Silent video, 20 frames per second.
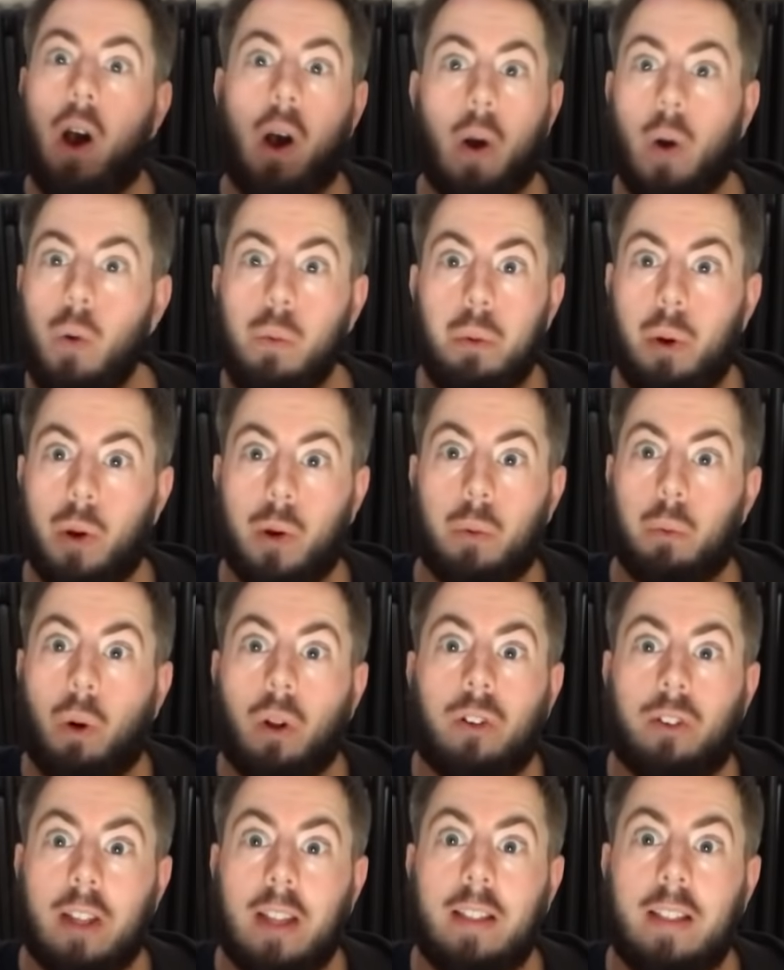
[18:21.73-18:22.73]
open
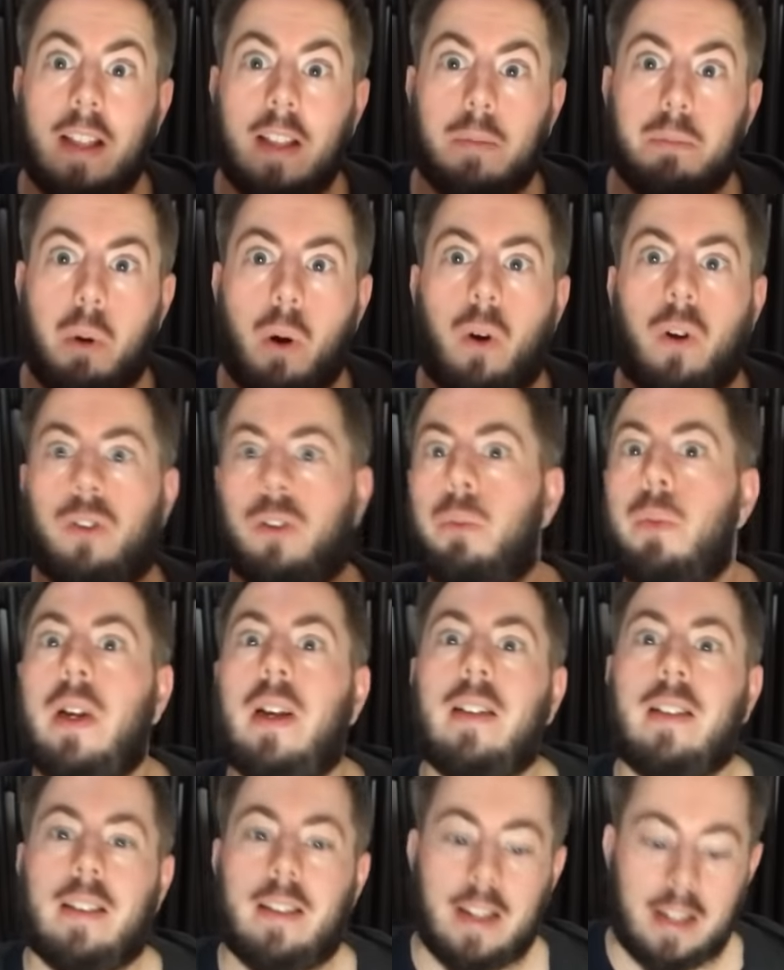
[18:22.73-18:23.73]
what's in this box and we
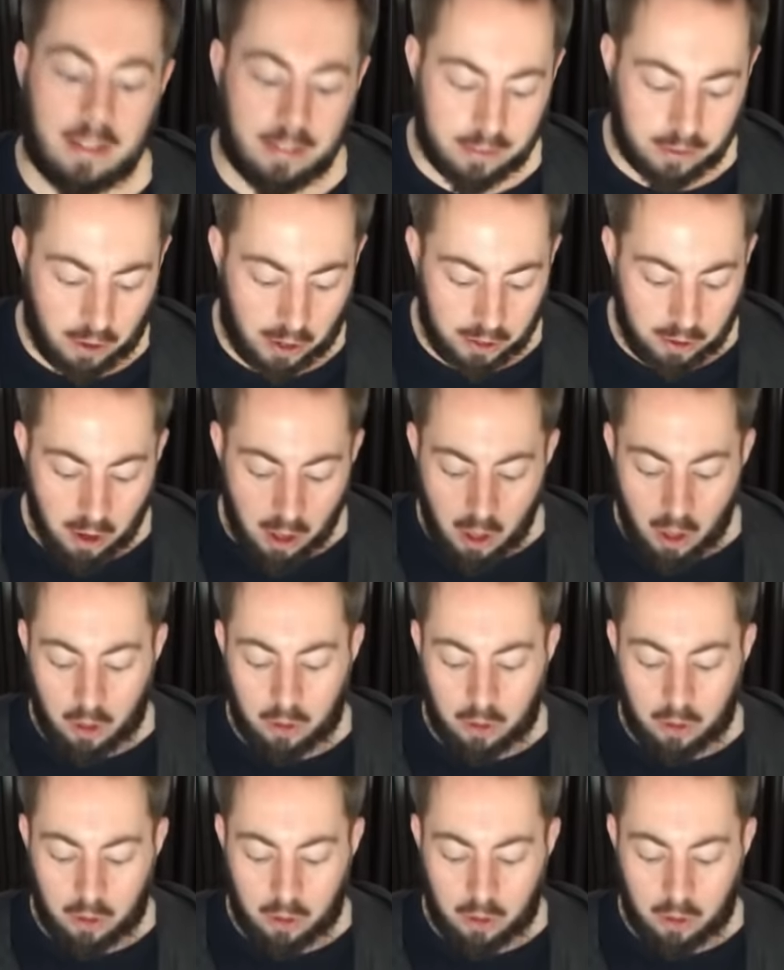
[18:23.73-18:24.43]
can see inside.